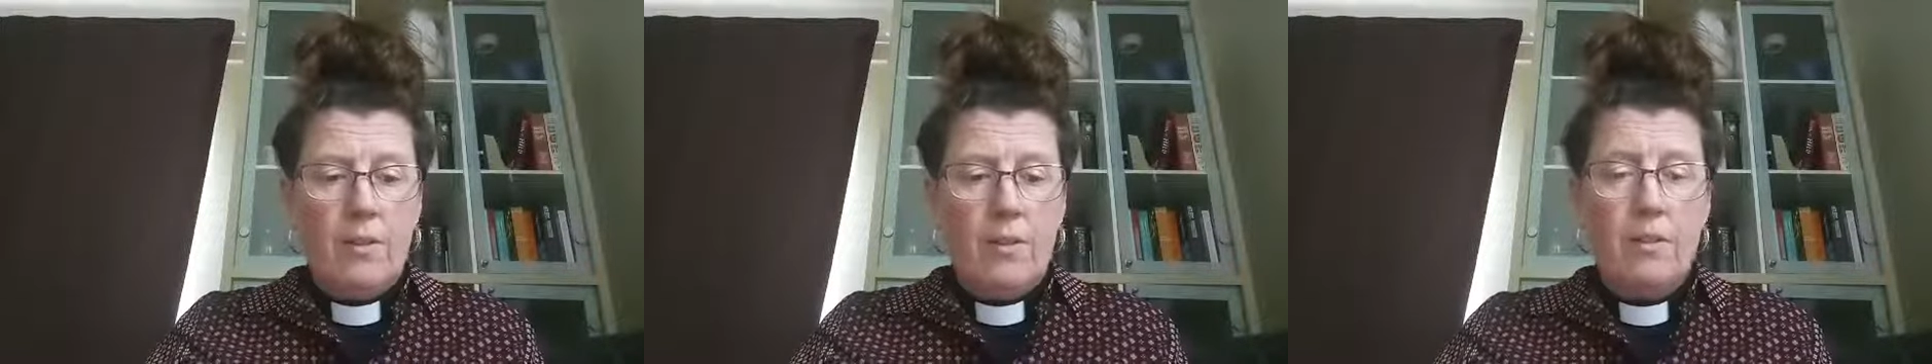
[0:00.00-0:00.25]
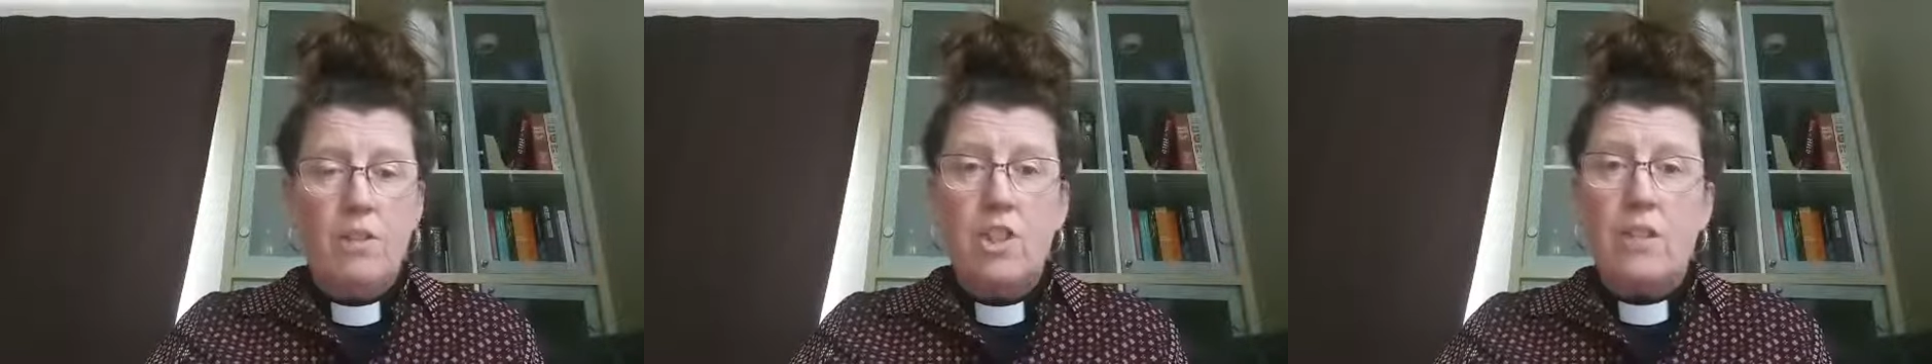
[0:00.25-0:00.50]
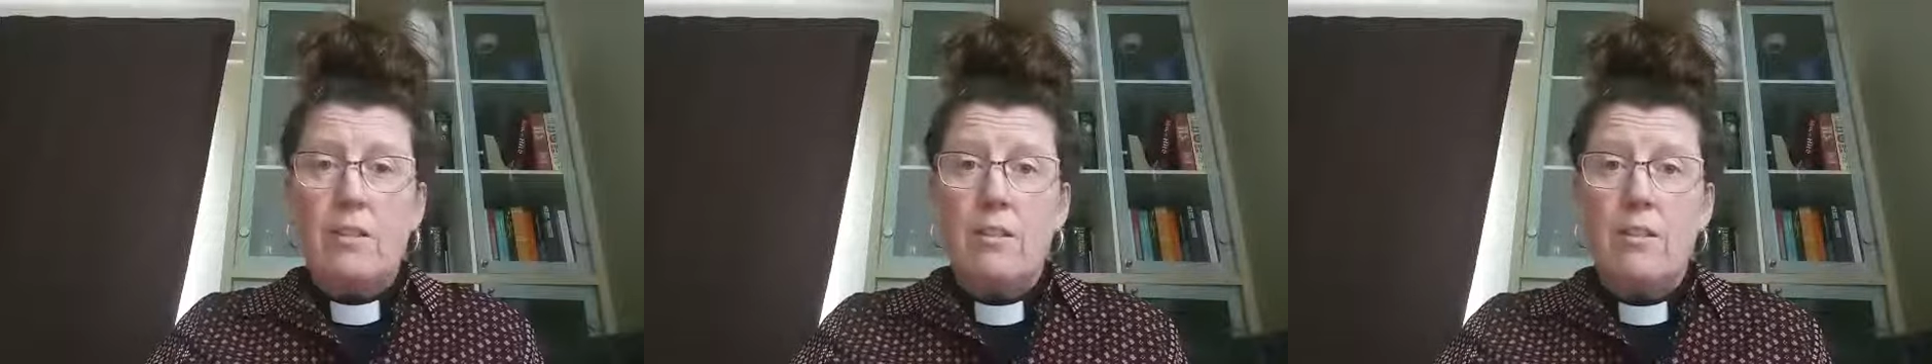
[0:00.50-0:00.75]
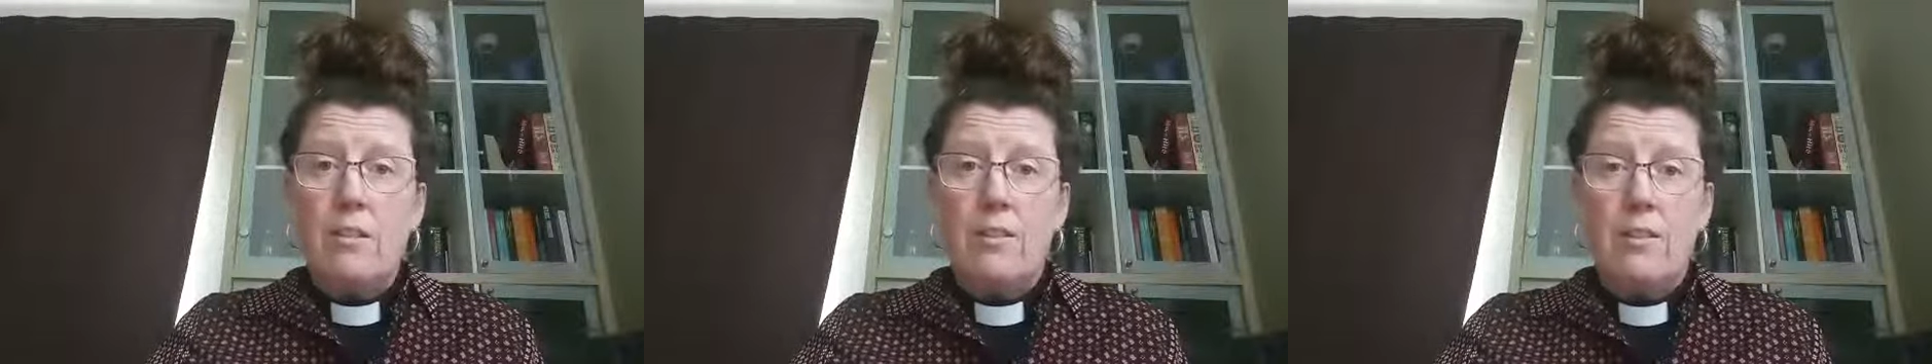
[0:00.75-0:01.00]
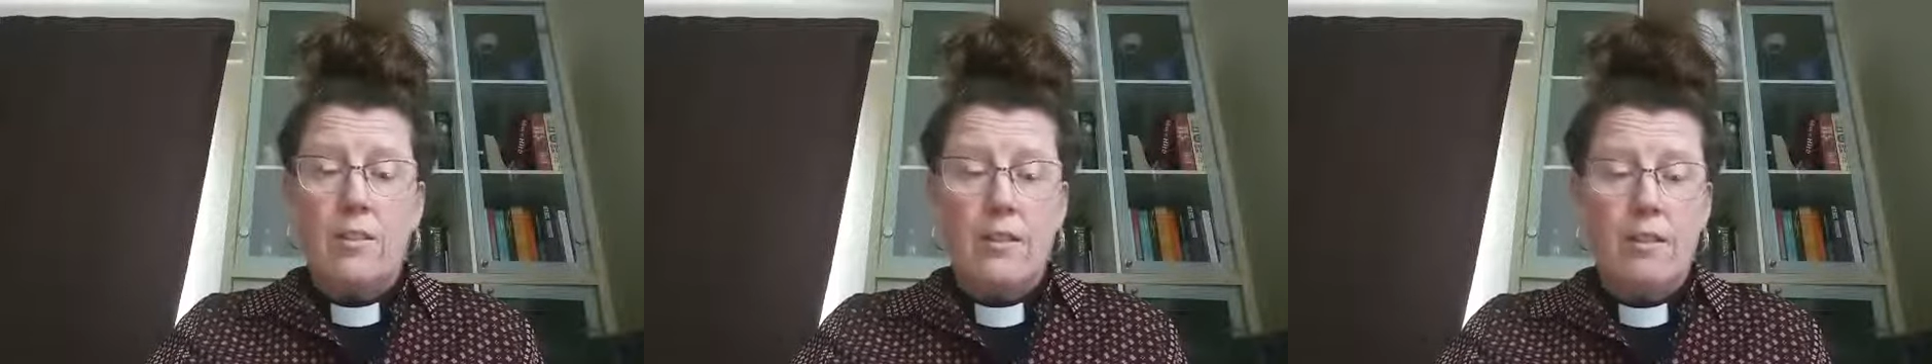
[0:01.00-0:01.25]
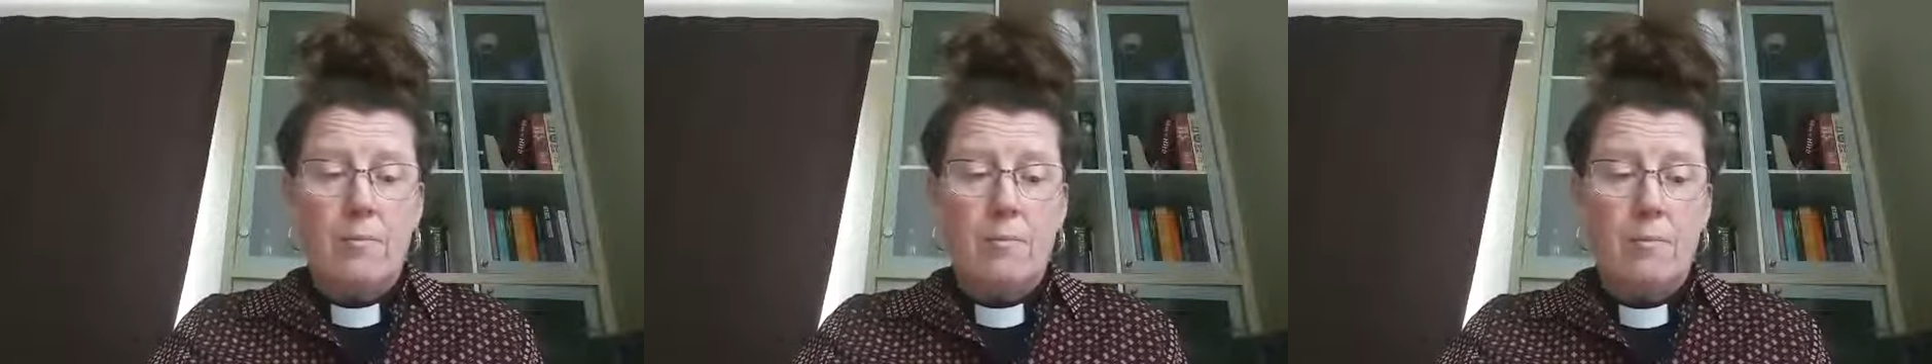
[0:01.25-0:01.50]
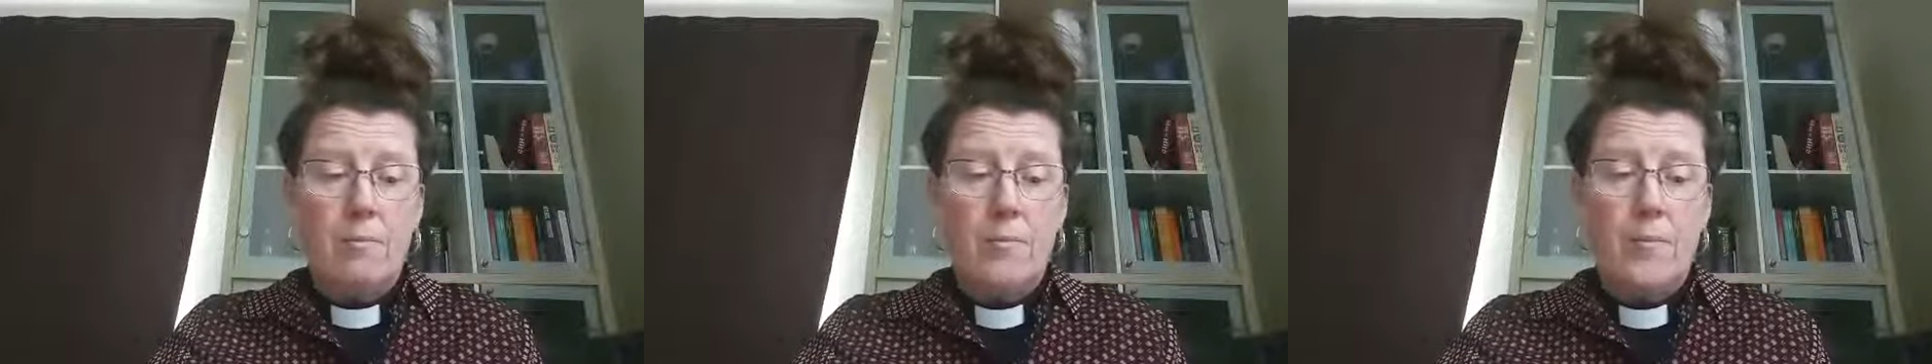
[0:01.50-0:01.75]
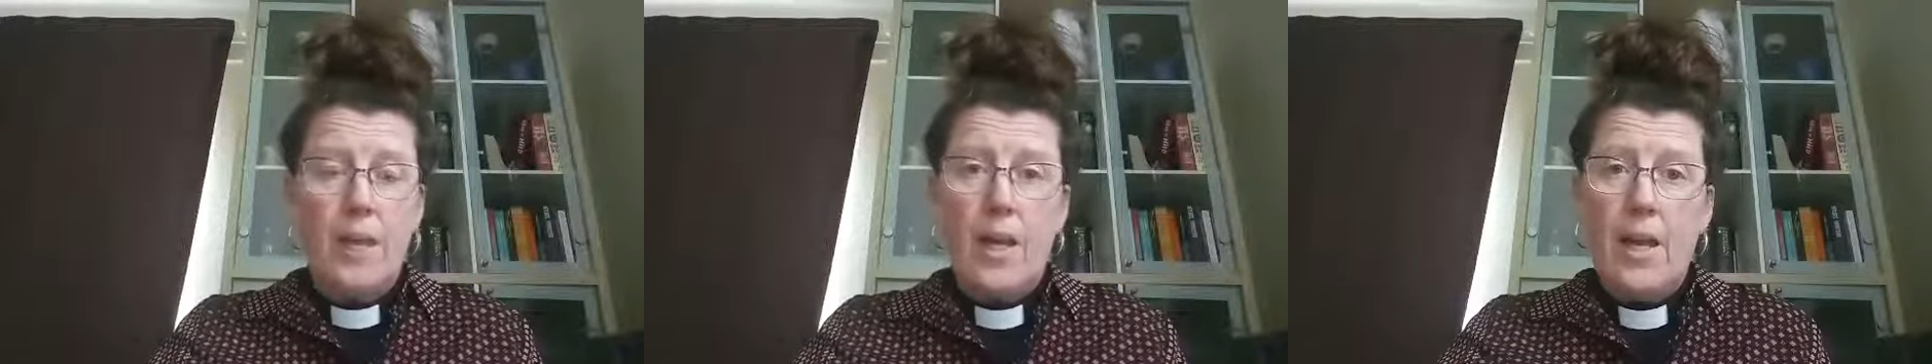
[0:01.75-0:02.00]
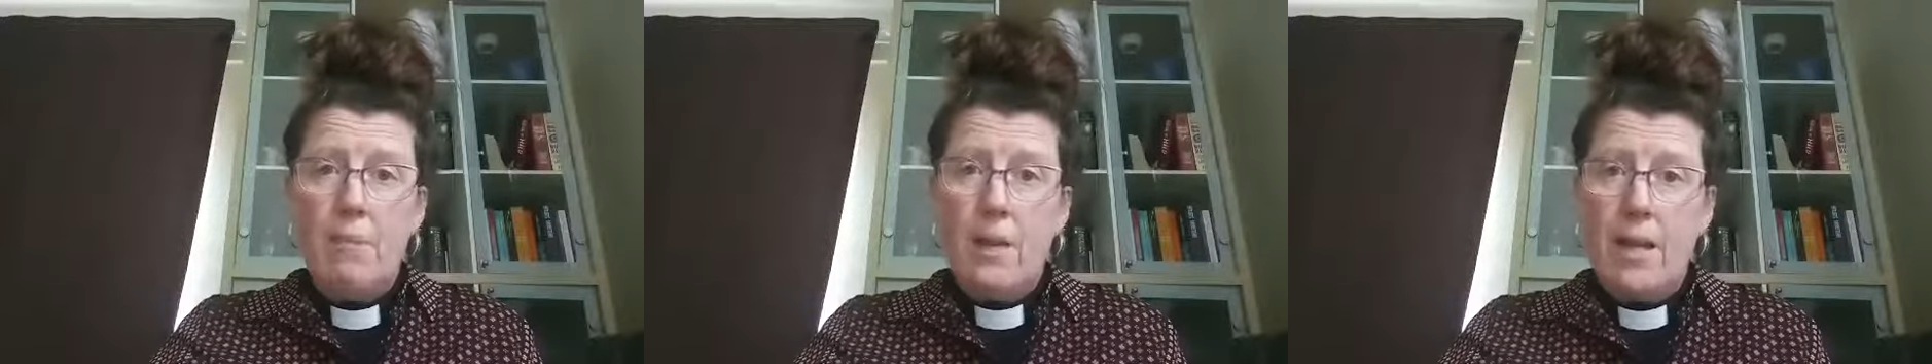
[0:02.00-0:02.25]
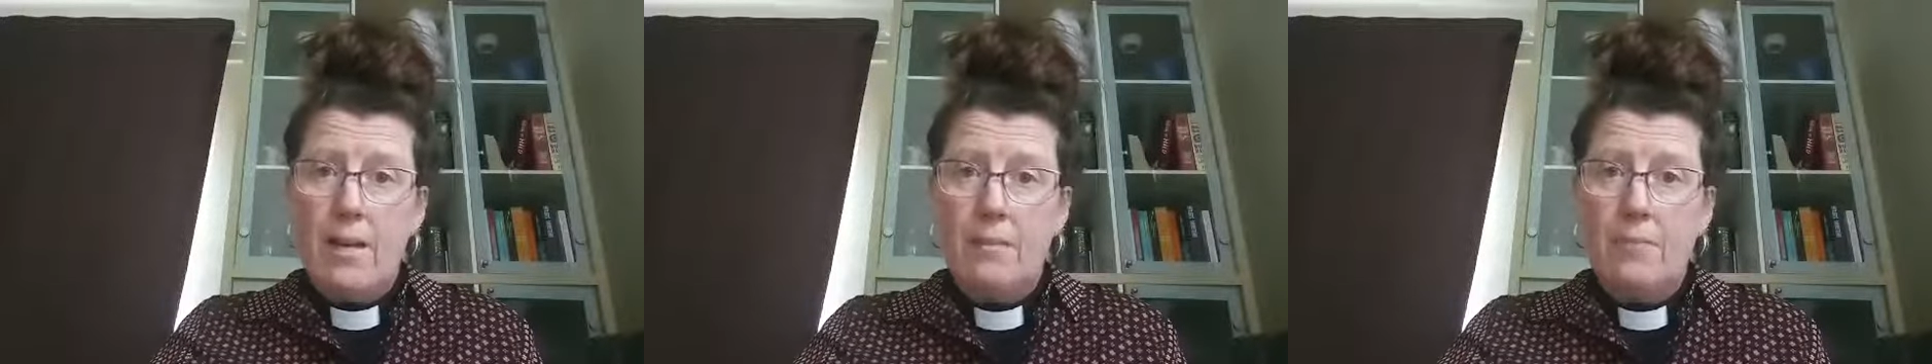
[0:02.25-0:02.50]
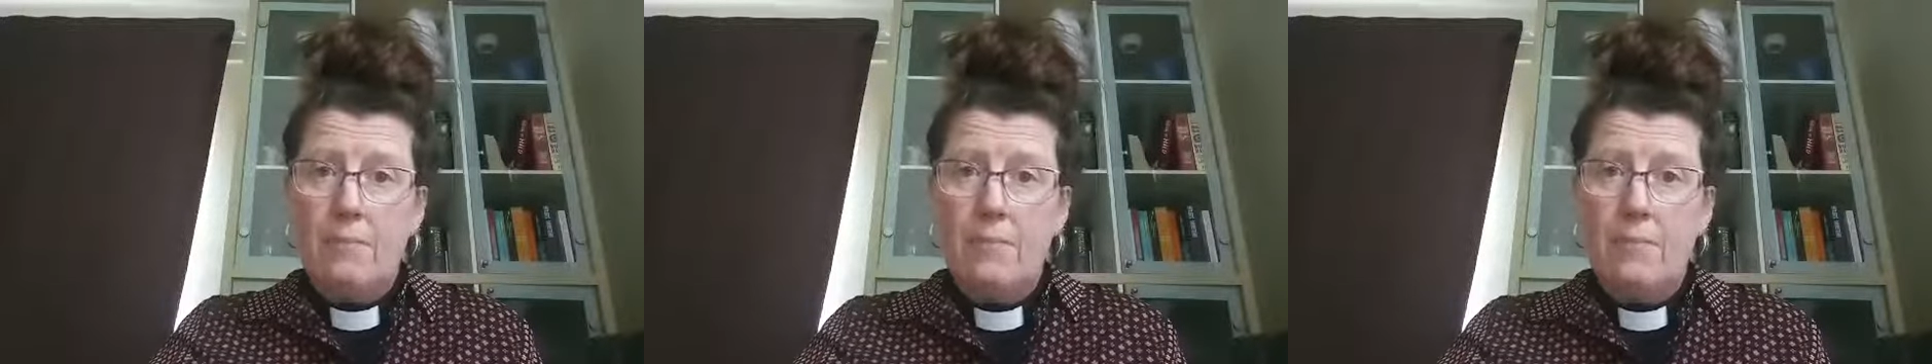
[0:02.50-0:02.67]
And Jesus said to him, Amen.